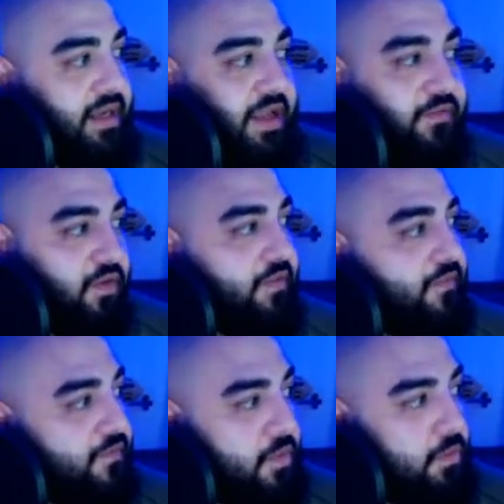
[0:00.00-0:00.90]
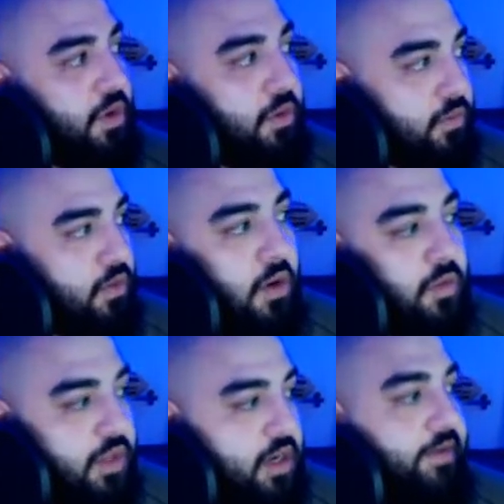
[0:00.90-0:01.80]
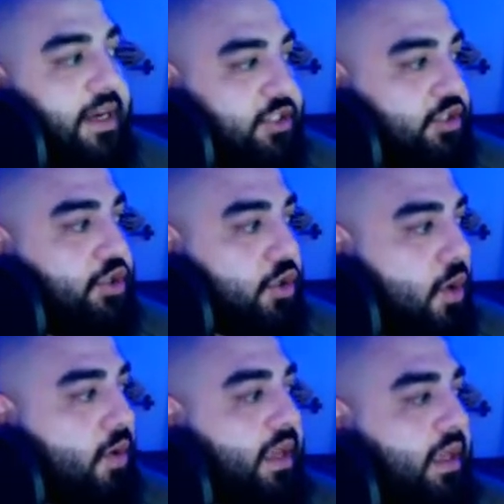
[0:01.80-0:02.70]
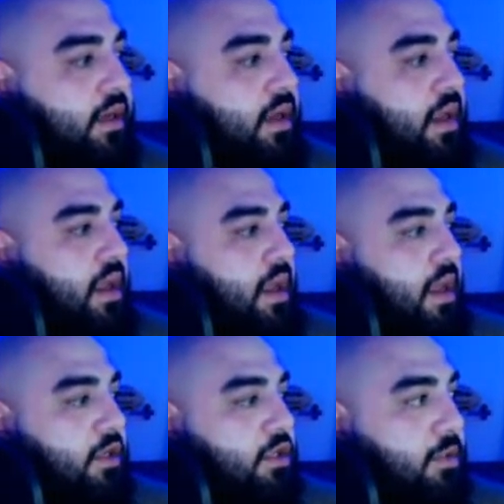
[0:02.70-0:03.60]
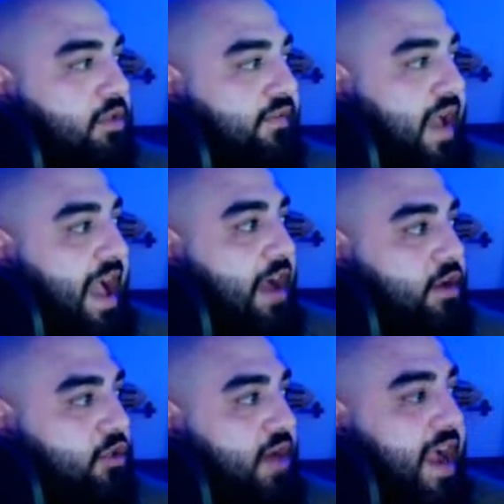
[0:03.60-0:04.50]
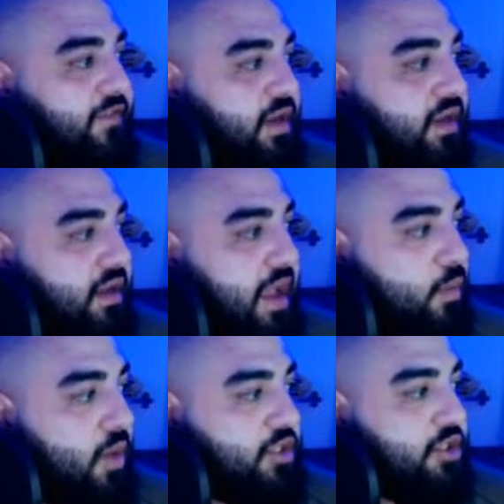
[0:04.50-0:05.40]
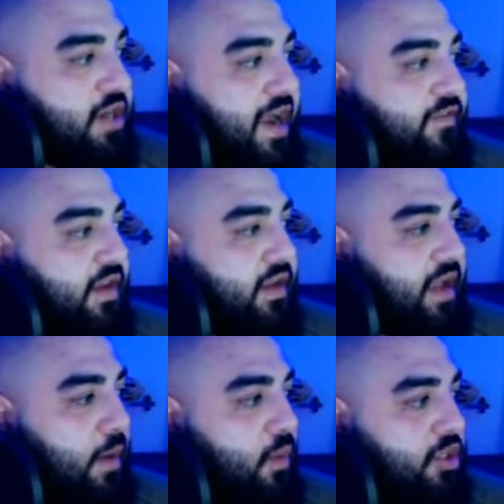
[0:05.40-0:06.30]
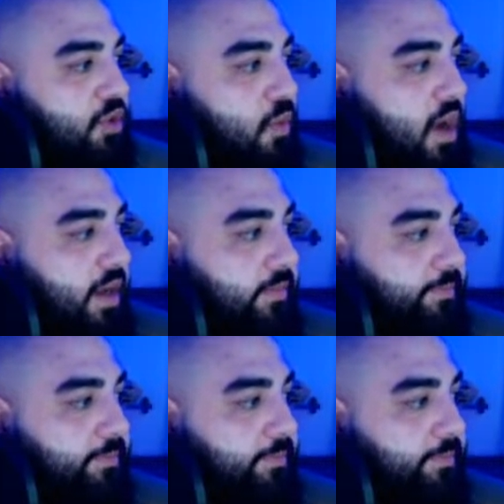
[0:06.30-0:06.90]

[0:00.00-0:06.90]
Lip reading: If you don't know the direction you're going in terms of how you're drafting and what you're drafting and what you want,